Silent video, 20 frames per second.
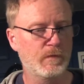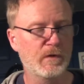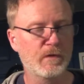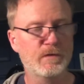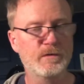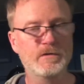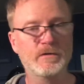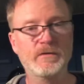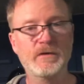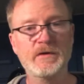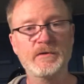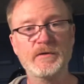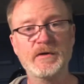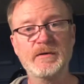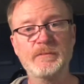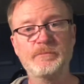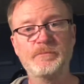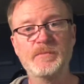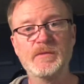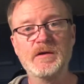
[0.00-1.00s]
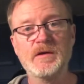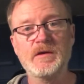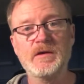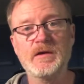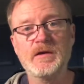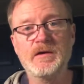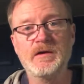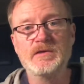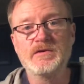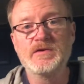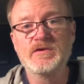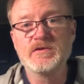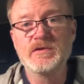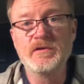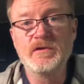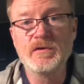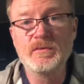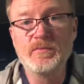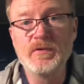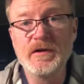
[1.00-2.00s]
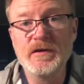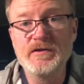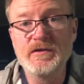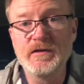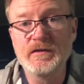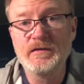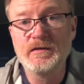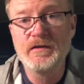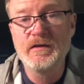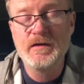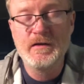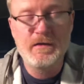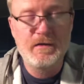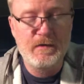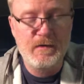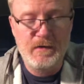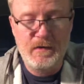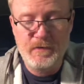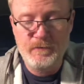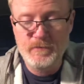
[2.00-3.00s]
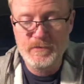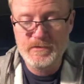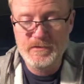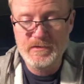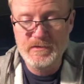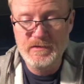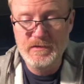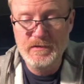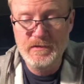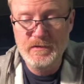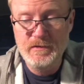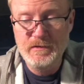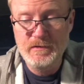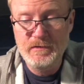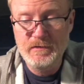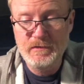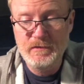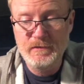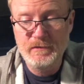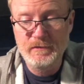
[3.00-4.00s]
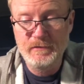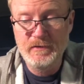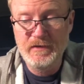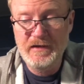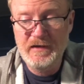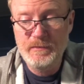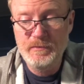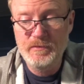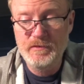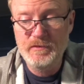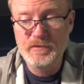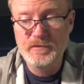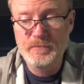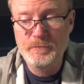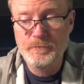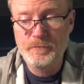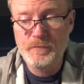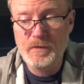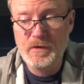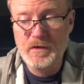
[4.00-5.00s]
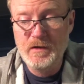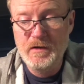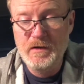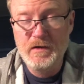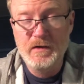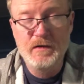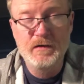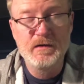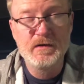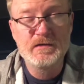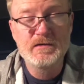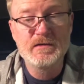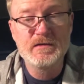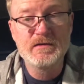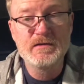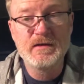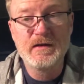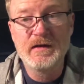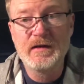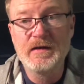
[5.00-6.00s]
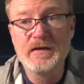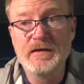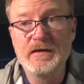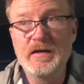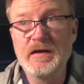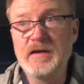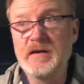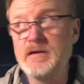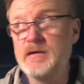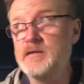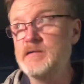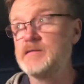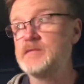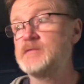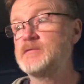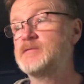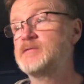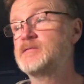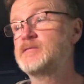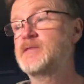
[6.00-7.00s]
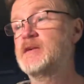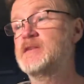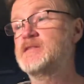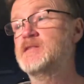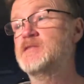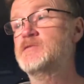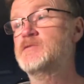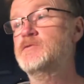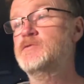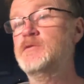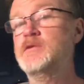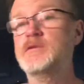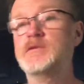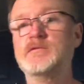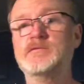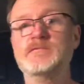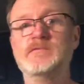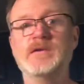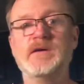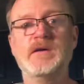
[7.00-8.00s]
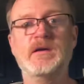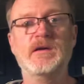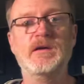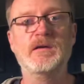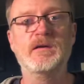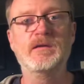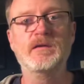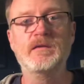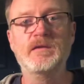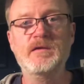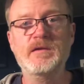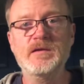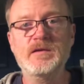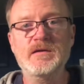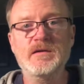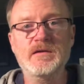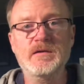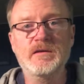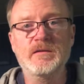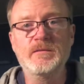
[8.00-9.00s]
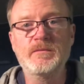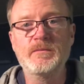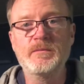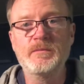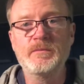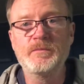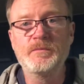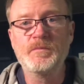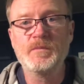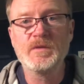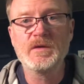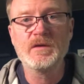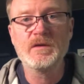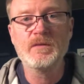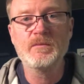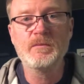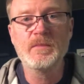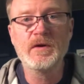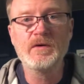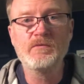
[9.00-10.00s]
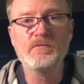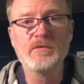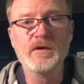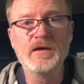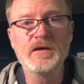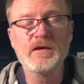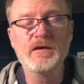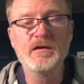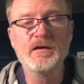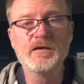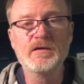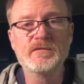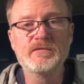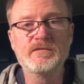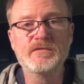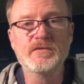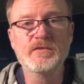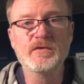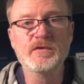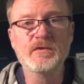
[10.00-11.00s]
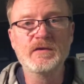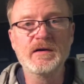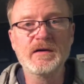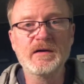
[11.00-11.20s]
so anyway, just a little project, and we'll see what happens. This is not a fancy studio. My rig here for